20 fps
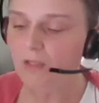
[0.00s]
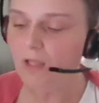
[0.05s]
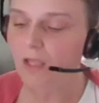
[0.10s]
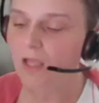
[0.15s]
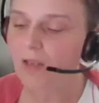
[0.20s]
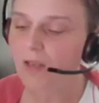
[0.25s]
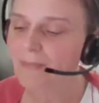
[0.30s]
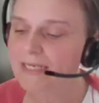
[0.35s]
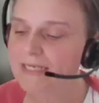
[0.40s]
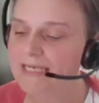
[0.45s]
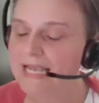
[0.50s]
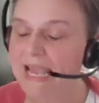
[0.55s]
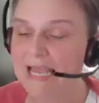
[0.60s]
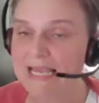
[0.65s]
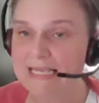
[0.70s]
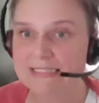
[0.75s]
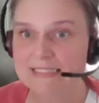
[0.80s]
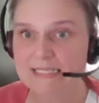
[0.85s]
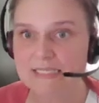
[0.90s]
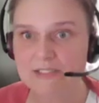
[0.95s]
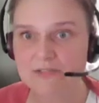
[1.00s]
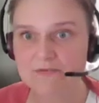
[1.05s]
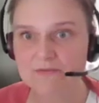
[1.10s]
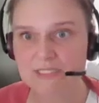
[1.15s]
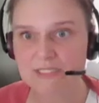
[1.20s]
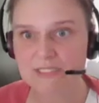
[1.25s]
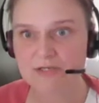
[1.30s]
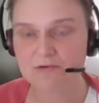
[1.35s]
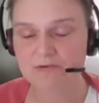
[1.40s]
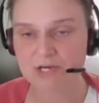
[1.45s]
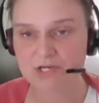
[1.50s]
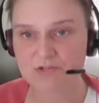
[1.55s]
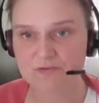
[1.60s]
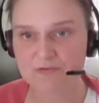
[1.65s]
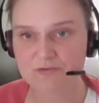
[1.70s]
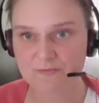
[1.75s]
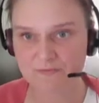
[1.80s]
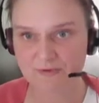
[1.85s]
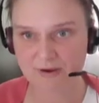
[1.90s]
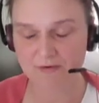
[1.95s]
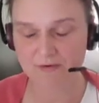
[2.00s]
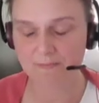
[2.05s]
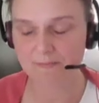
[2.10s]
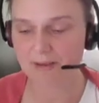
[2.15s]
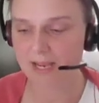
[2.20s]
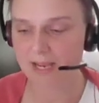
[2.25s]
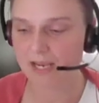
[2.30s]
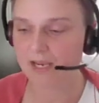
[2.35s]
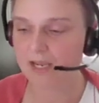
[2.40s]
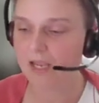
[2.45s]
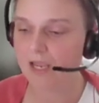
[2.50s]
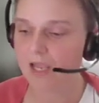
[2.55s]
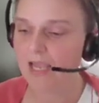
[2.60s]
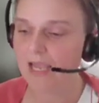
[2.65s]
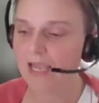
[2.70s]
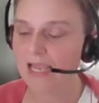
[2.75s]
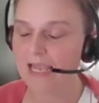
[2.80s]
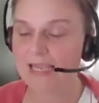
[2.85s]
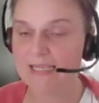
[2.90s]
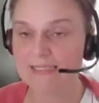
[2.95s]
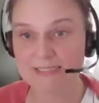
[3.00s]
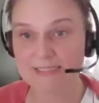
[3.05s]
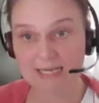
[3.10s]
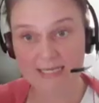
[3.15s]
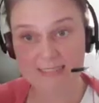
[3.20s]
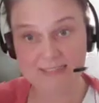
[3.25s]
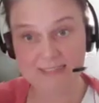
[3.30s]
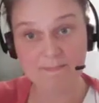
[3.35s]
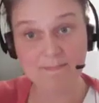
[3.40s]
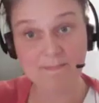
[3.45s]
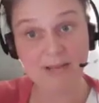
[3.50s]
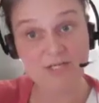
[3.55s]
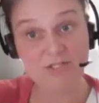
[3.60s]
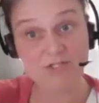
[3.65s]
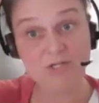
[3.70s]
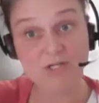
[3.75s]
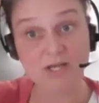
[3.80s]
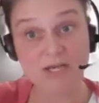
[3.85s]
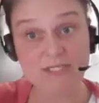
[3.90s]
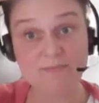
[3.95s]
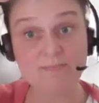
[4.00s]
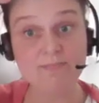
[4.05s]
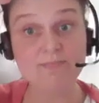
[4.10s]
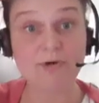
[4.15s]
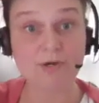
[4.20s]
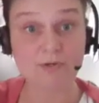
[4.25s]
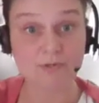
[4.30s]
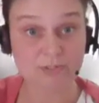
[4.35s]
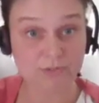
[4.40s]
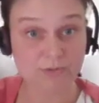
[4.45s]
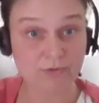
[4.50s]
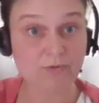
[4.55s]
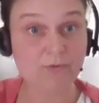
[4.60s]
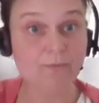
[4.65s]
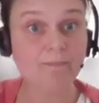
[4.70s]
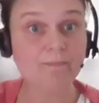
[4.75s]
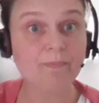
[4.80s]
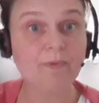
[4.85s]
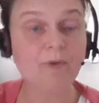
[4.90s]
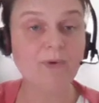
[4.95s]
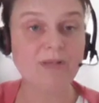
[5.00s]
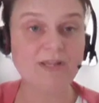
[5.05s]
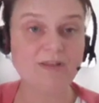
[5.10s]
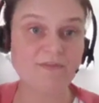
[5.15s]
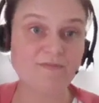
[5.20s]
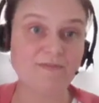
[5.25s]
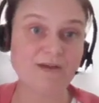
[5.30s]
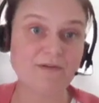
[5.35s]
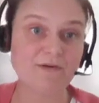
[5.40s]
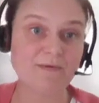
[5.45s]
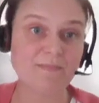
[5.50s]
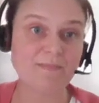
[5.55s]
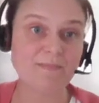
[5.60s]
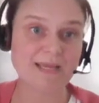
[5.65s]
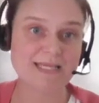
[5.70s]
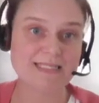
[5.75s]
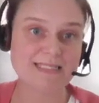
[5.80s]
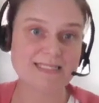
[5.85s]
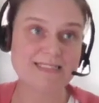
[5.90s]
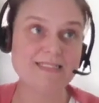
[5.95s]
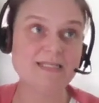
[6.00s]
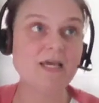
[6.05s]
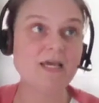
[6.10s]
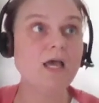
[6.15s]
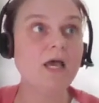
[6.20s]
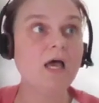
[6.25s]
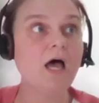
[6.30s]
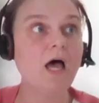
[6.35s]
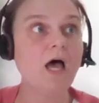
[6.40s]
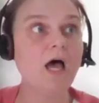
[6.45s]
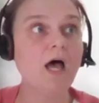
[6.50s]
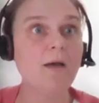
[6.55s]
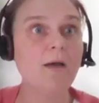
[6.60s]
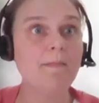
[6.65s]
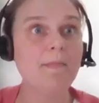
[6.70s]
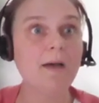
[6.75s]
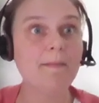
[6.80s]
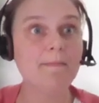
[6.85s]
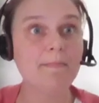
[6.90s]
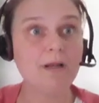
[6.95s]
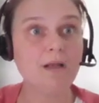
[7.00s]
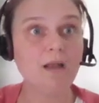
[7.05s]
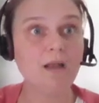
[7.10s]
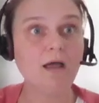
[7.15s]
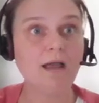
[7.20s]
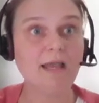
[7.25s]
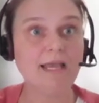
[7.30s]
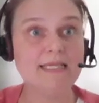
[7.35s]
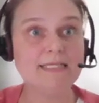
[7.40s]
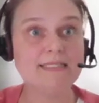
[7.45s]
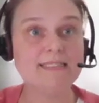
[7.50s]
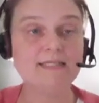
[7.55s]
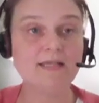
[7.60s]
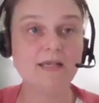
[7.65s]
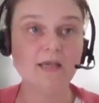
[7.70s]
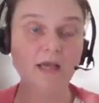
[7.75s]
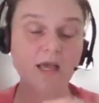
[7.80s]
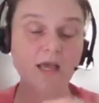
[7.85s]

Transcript: And Ayres sensory integration therapy is a manualized protocol where the therapist applies